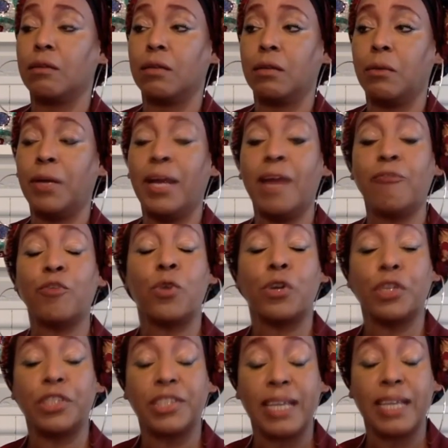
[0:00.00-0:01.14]
whatever
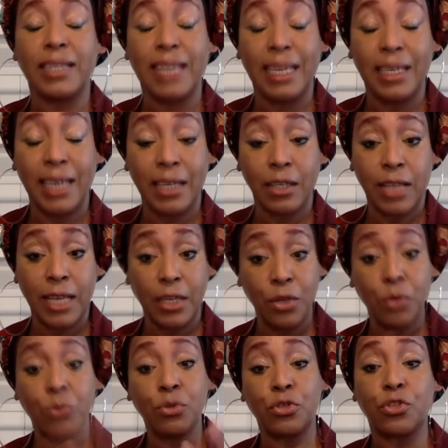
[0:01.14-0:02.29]
words that they
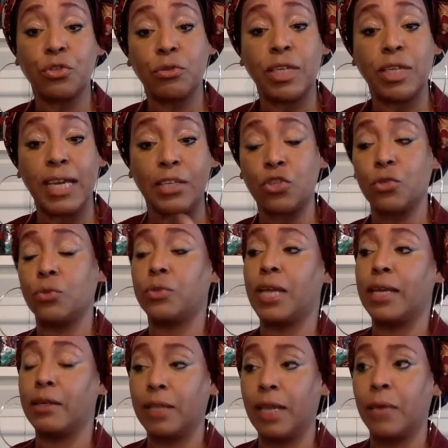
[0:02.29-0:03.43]
use to get you.
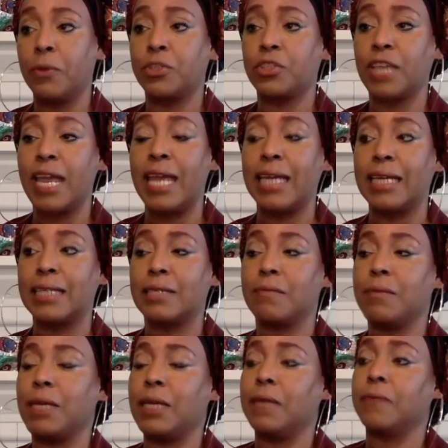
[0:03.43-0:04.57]
They were saying it to
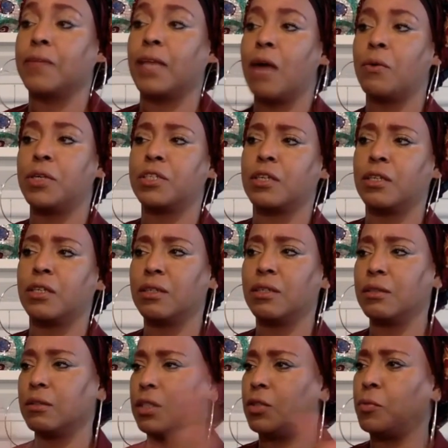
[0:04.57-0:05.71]
me that I was a
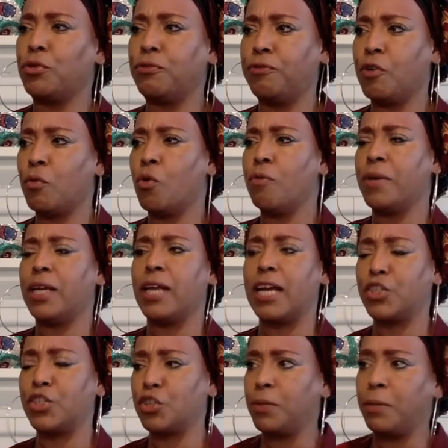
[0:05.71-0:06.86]
beautiful woman. I
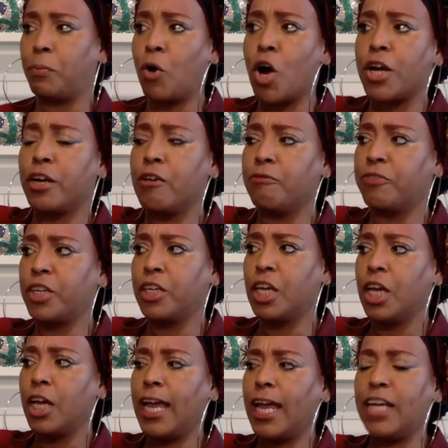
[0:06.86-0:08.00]
should be part of the
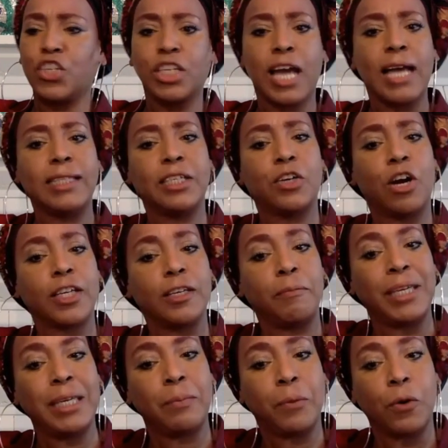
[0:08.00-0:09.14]
Haitian oligarchy
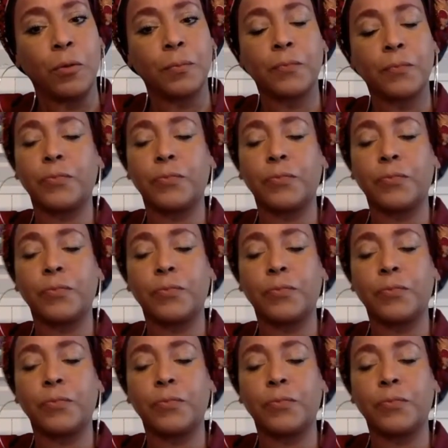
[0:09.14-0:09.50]
people.